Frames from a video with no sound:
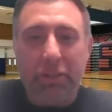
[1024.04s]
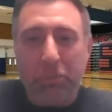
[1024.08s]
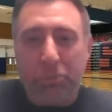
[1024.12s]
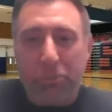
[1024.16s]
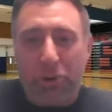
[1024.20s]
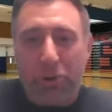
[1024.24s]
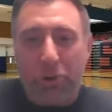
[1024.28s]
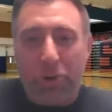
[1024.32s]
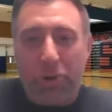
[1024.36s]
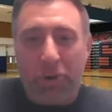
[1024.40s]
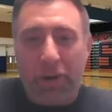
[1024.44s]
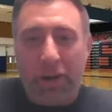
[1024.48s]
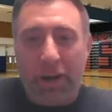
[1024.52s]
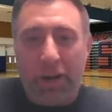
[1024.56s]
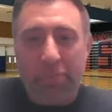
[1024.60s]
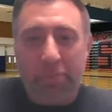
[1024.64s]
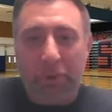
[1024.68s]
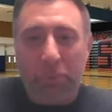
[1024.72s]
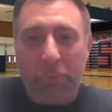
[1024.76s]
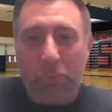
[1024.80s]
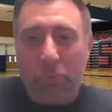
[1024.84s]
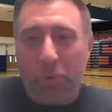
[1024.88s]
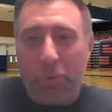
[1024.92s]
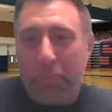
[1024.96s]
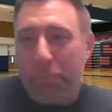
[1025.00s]
the program
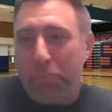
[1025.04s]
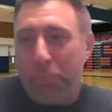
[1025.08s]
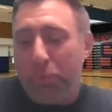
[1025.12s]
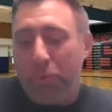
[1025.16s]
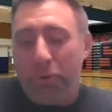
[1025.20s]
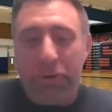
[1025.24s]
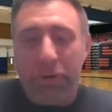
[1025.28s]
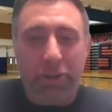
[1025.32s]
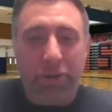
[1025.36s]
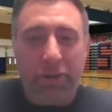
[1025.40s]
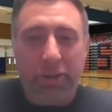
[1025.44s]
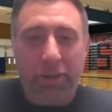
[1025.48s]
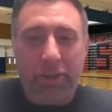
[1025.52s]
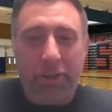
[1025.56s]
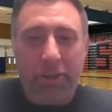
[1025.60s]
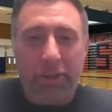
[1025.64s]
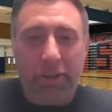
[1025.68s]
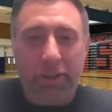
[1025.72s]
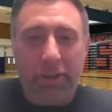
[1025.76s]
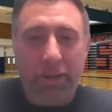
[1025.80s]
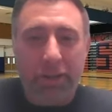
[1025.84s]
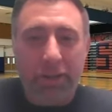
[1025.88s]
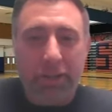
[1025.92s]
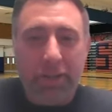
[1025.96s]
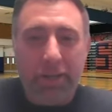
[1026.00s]
at one point or
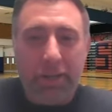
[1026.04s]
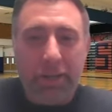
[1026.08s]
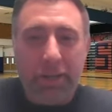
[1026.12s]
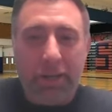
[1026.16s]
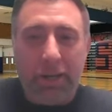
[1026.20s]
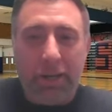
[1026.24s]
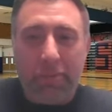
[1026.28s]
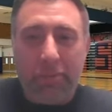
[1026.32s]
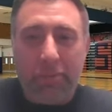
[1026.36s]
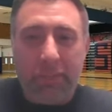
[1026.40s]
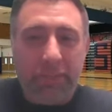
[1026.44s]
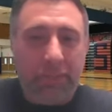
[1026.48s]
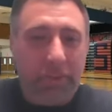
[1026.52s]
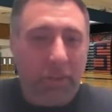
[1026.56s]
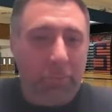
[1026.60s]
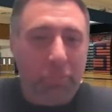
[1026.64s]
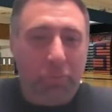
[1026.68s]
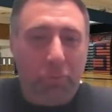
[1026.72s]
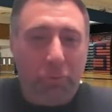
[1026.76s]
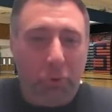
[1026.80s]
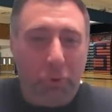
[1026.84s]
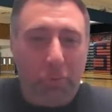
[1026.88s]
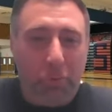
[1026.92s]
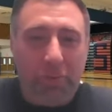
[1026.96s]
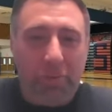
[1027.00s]
another, in some
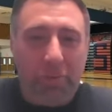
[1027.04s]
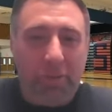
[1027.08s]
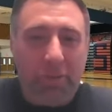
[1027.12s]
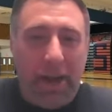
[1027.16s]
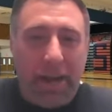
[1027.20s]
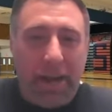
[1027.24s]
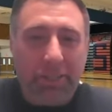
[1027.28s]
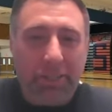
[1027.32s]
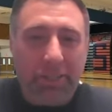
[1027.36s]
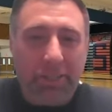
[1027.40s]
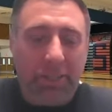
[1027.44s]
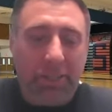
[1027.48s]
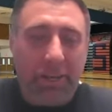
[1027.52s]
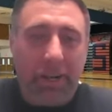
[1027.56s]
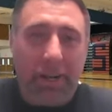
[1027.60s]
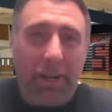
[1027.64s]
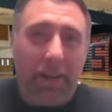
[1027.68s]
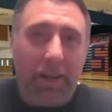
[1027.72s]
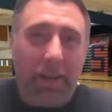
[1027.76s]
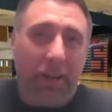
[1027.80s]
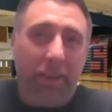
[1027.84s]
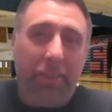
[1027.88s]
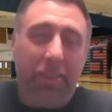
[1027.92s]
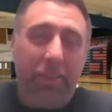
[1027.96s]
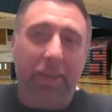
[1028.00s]
form or fashion. And
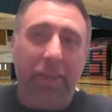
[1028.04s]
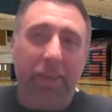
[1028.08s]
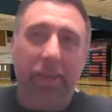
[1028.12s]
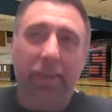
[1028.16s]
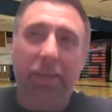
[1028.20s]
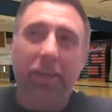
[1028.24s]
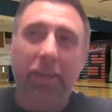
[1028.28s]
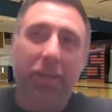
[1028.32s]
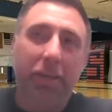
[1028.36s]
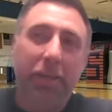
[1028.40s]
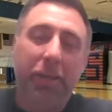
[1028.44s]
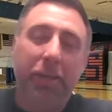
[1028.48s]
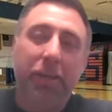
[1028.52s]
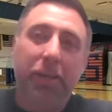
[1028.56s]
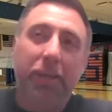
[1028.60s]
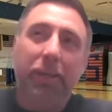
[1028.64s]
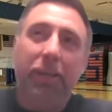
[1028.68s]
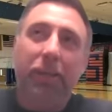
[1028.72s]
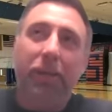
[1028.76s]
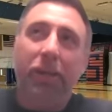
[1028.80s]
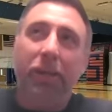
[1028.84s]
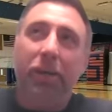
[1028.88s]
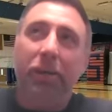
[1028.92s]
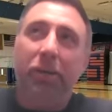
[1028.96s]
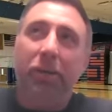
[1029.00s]
I think,
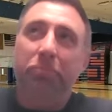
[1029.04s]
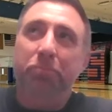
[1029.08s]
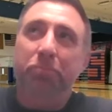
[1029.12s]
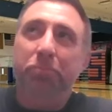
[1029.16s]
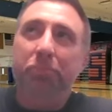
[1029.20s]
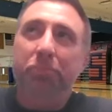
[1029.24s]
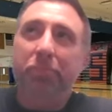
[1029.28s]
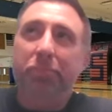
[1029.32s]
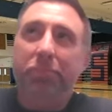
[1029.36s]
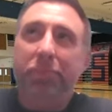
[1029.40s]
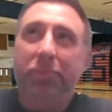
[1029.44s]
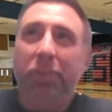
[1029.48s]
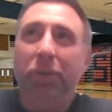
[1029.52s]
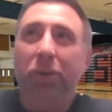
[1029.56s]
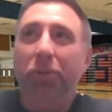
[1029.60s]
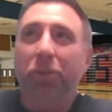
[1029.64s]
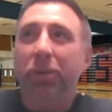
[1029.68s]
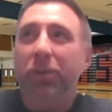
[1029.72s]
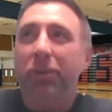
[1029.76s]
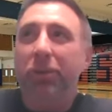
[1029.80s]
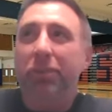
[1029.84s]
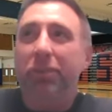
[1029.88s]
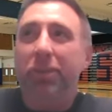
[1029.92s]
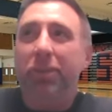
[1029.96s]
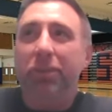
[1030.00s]
you know,
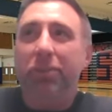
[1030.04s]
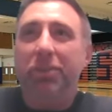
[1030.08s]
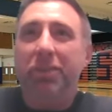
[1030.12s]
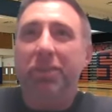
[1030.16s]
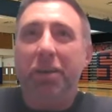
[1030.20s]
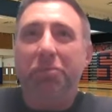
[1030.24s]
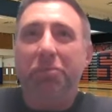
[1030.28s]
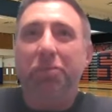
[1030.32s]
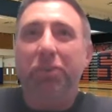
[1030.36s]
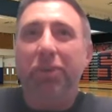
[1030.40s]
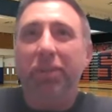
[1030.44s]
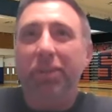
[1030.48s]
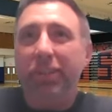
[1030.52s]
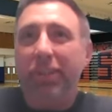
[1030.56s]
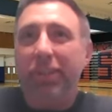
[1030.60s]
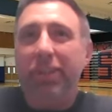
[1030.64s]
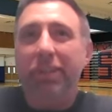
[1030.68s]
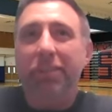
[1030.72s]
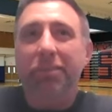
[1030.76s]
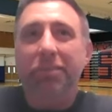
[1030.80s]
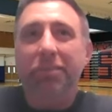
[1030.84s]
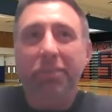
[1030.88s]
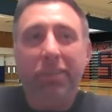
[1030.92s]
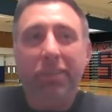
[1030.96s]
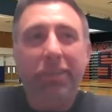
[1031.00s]
they're
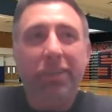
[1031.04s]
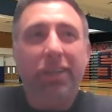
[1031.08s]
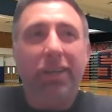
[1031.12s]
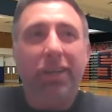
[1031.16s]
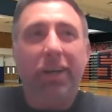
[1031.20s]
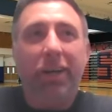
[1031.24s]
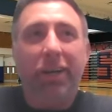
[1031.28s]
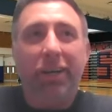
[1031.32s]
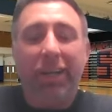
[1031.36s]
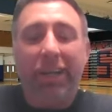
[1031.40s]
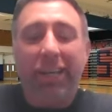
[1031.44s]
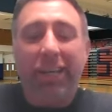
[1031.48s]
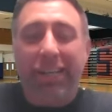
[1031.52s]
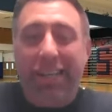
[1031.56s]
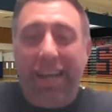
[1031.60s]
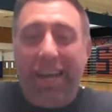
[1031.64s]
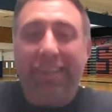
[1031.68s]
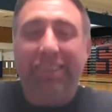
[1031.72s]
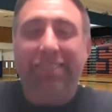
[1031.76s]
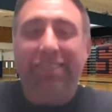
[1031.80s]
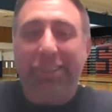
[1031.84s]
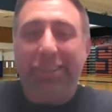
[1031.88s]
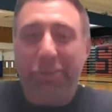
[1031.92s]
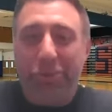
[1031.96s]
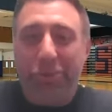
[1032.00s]
definitely
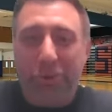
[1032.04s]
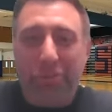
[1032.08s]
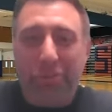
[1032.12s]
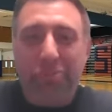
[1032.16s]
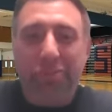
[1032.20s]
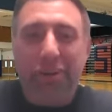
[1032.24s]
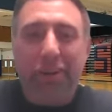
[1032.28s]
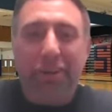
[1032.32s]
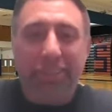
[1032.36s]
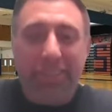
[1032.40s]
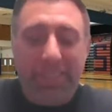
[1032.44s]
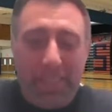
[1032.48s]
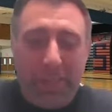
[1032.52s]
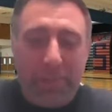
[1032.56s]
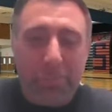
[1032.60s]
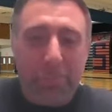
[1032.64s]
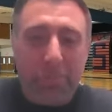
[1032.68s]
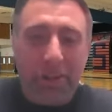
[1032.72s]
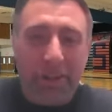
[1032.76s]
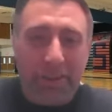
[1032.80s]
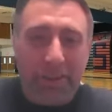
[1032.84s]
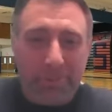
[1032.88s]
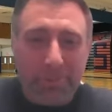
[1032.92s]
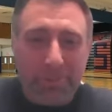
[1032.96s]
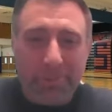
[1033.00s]
connected on a very deep
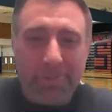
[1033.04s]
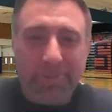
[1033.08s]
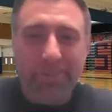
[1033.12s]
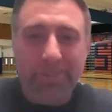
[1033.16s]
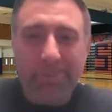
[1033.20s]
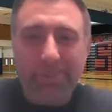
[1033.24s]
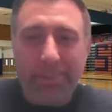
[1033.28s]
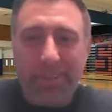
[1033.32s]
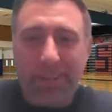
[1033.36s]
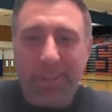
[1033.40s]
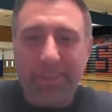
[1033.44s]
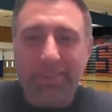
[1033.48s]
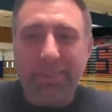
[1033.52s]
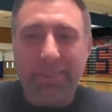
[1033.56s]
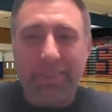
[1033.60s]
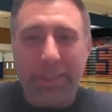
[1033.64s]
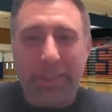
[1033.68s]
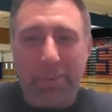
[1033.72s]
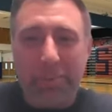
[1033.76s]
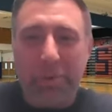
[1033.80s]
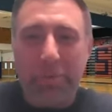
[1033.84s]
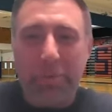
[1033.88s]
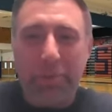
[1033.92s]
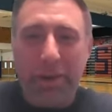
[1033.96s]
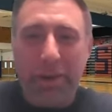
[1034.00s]
level to
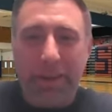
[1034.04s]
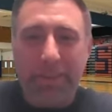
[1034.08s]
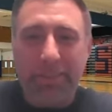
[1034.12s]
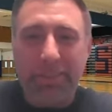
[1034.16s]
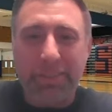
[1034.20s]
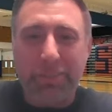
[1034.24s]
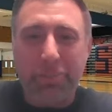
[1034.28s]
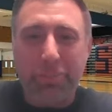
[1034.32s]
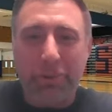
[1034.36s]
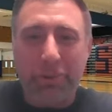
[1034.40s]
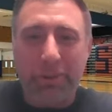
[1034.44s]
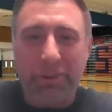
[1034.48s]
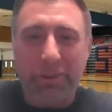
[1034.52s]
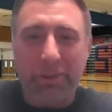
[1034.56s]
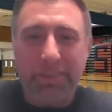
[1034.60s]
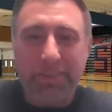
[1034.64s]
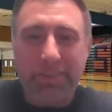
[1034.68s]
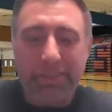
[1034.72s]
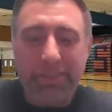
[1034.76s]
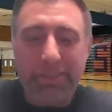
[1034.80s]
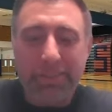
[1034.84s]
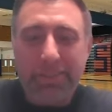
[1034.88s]
Lebanon basketball.